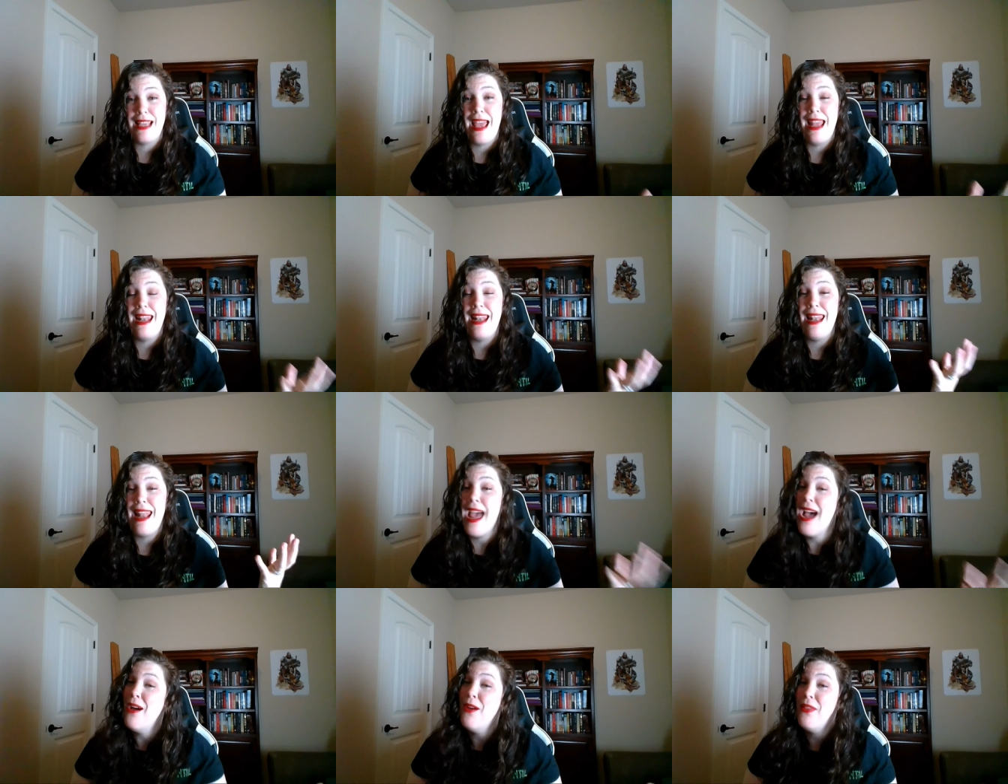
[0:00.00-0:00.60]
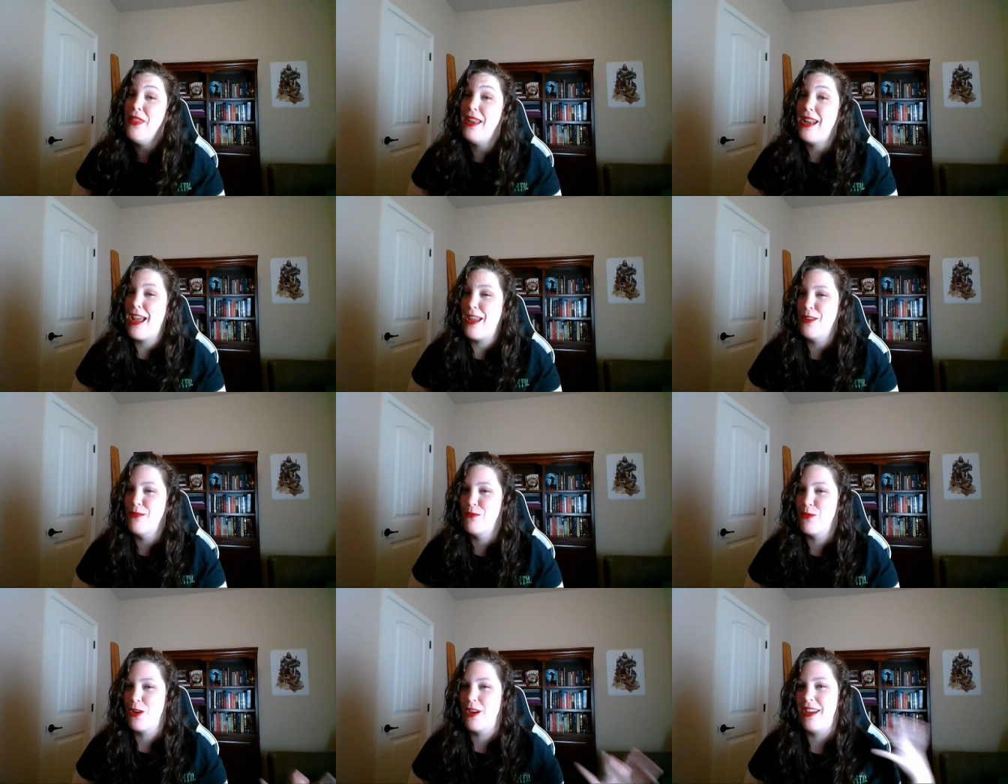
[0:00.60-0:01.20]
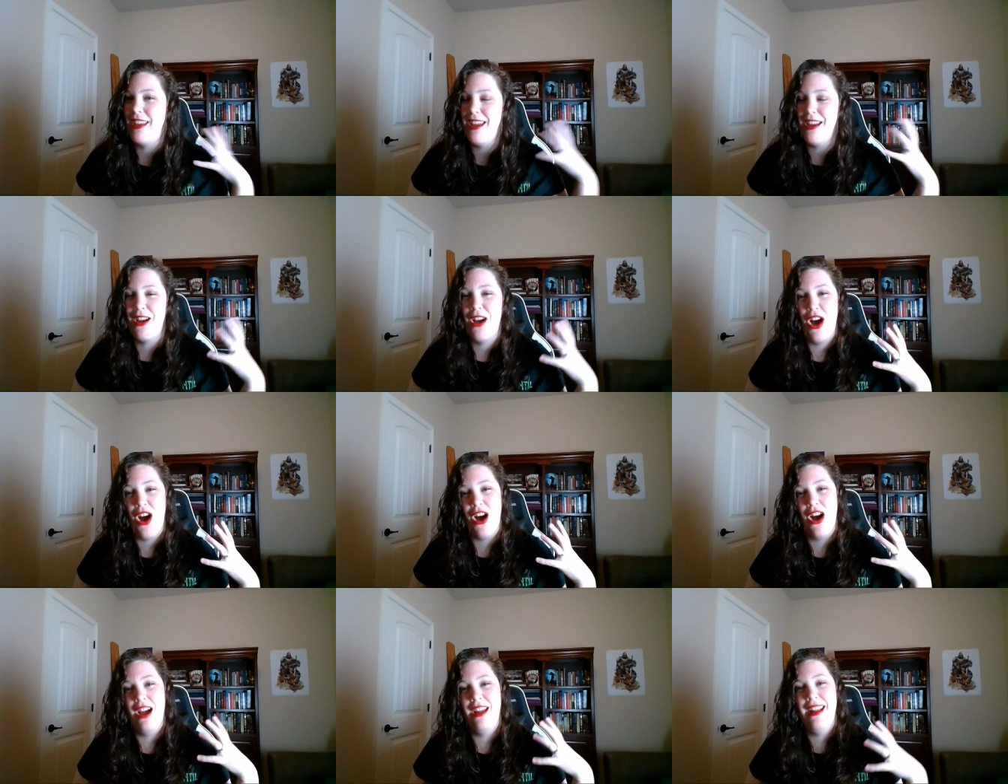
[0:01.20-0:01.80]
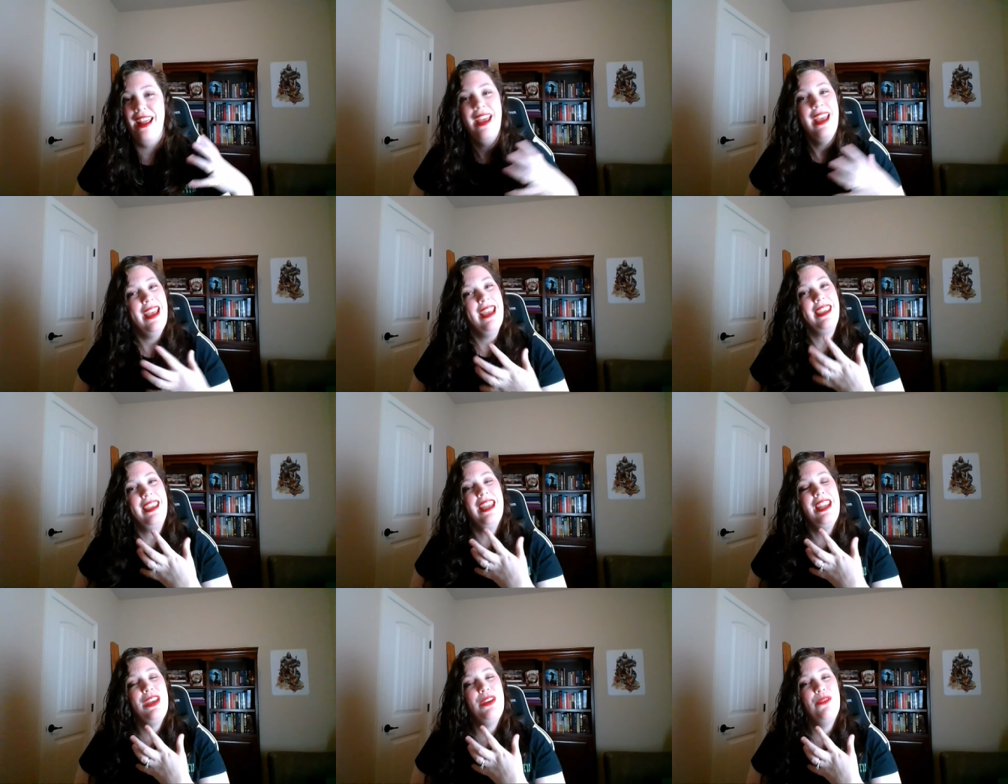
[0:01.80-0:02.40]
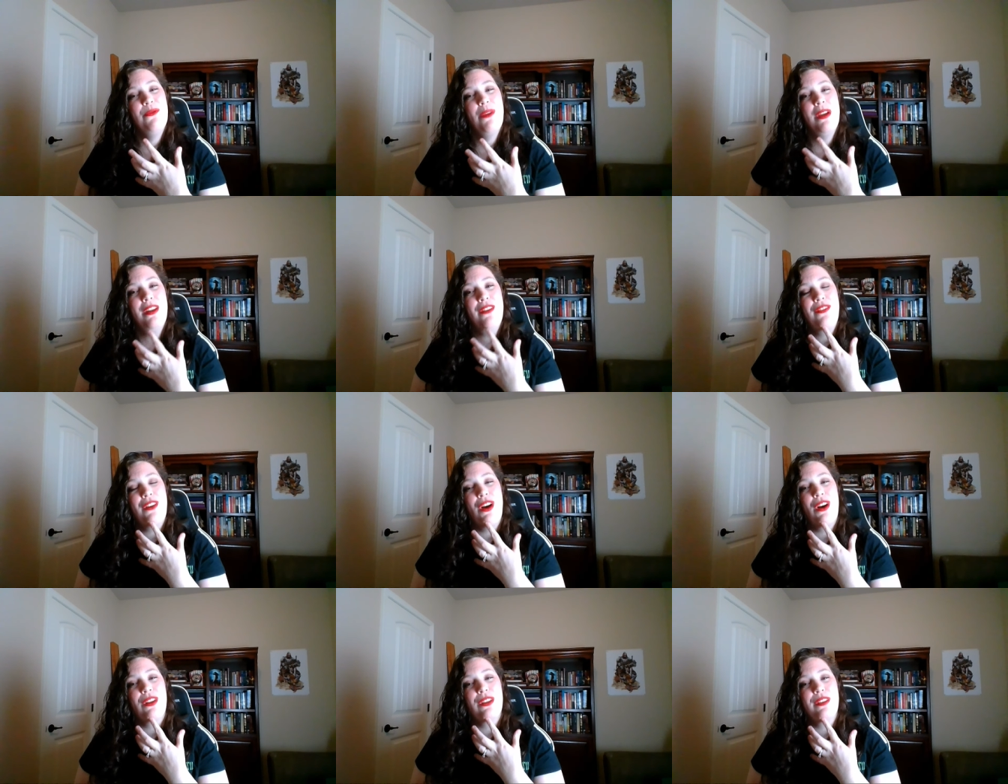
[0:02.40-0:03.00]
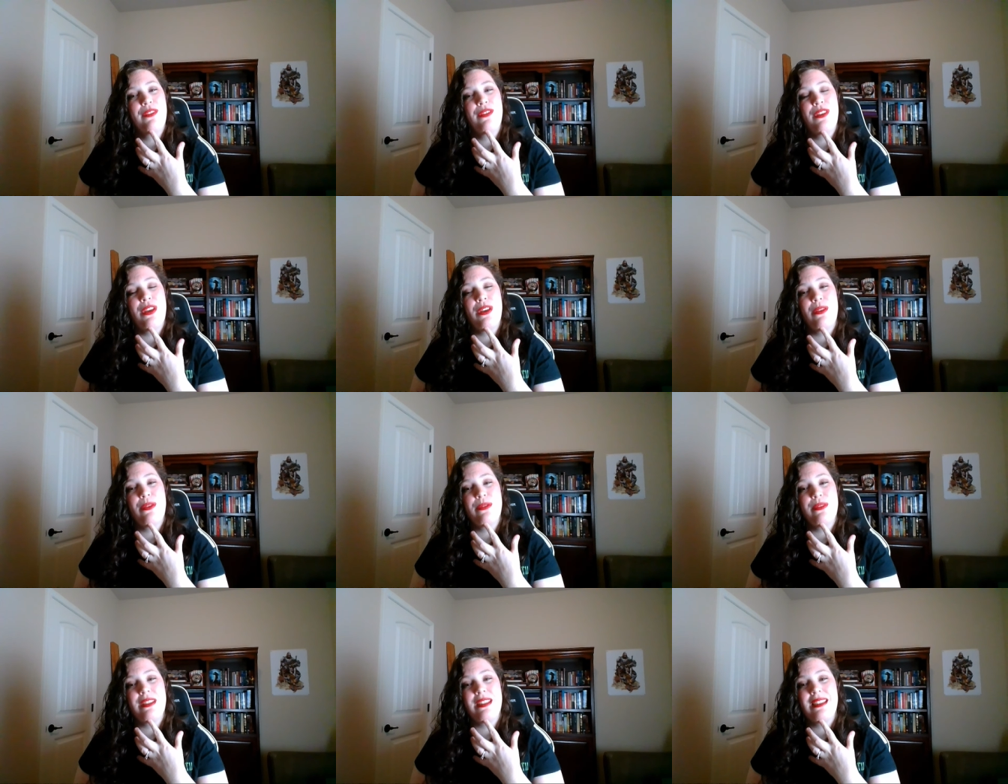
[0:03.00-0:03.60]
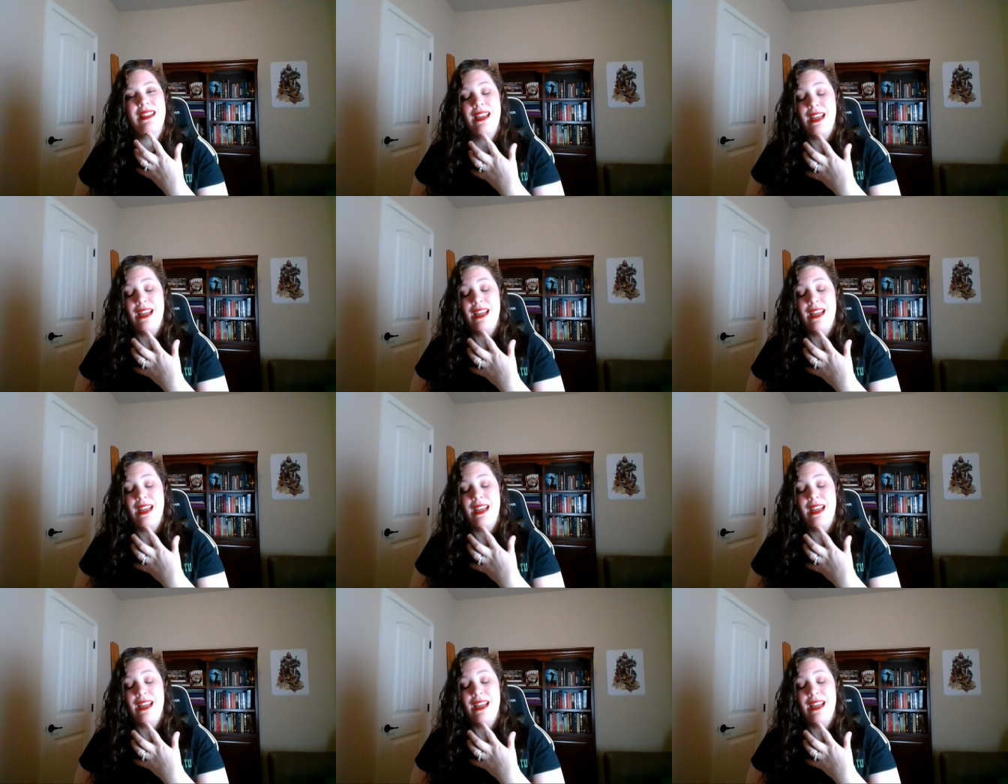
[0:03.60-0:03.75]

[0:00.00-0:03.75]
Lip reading: and now that I am working on getting rid of all of those